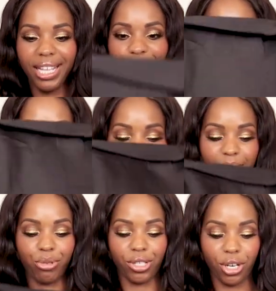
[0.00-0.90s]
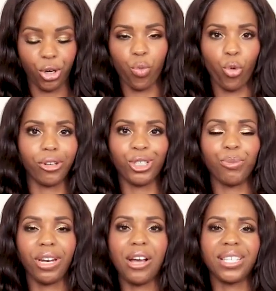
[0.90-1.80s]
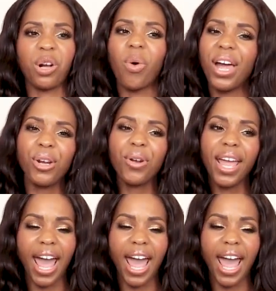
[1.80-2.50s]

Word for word: needs a black slip dress in her wardrobe, and I was like, why don't I